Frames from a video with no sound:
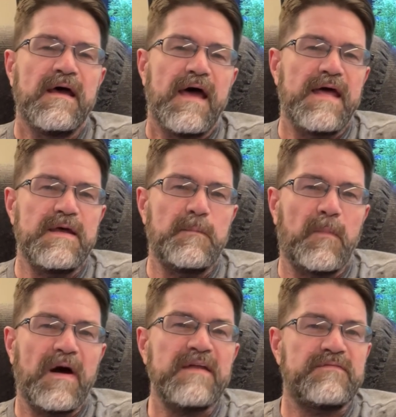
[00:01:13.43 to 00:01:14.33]
And it
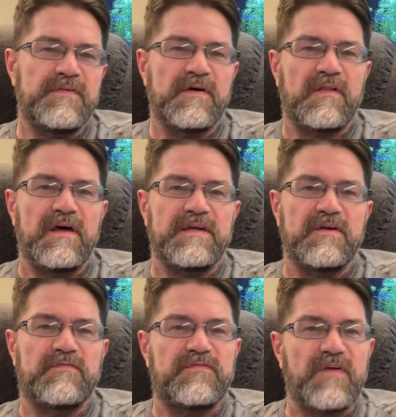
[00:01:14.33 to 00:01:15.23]
might feel like
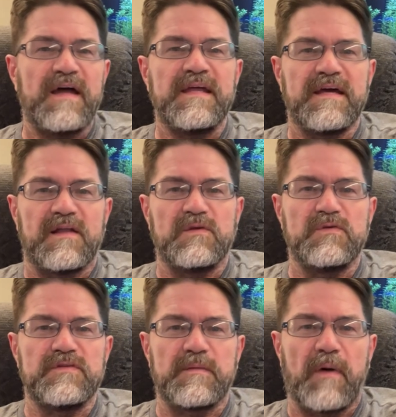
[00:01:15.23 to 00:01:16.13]
you're fighting a
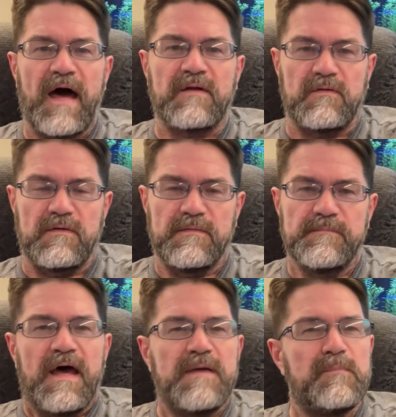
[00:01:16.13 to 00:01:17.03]
losing battle.
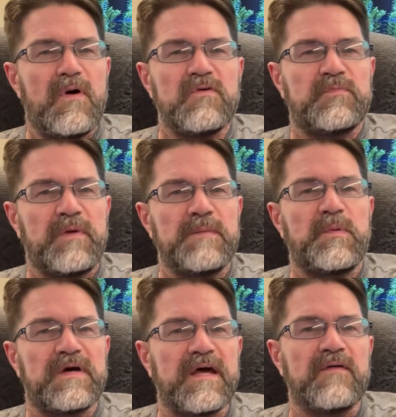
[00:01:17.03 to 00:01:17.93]
Hey, most
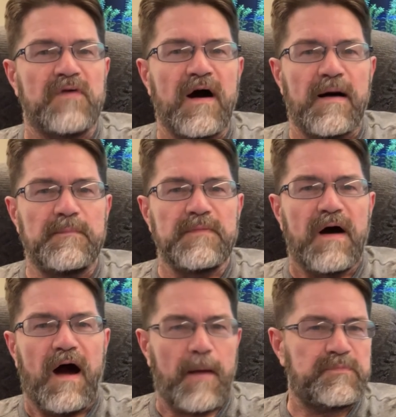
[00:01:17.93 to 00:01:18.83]
people give up,
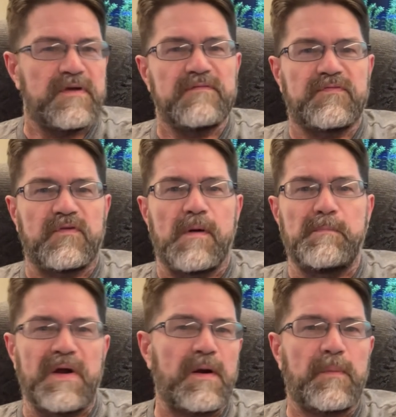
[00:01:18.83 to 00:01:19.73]
opting for a
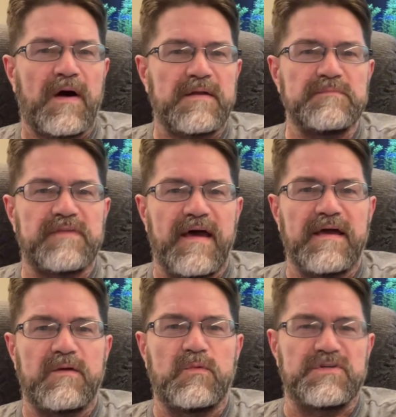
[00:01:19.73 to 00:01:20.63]
bare-bottom
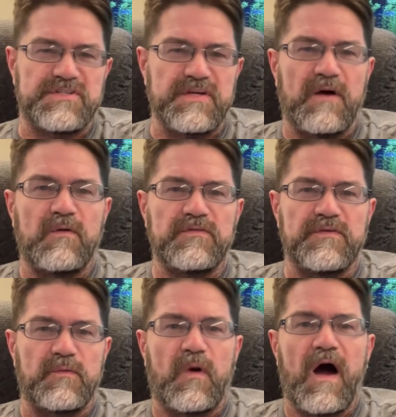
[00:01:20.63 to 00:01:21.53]
tank with shells
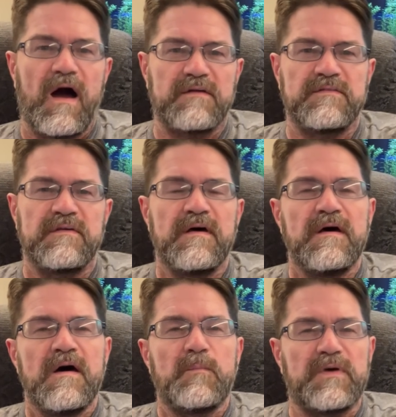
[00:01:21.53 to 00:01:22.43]
and rocks.
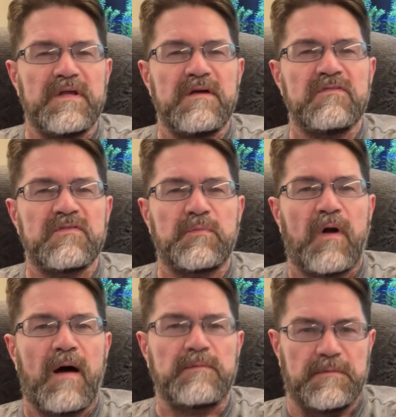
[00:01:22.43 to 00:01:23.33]
But here's the
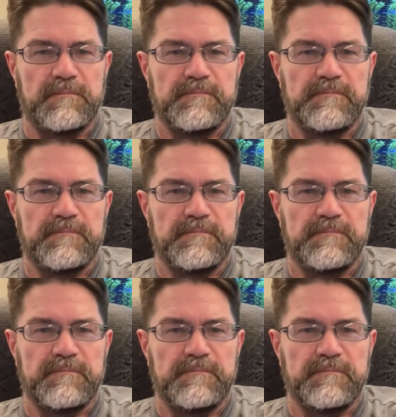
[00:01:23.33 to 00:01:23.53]
problem.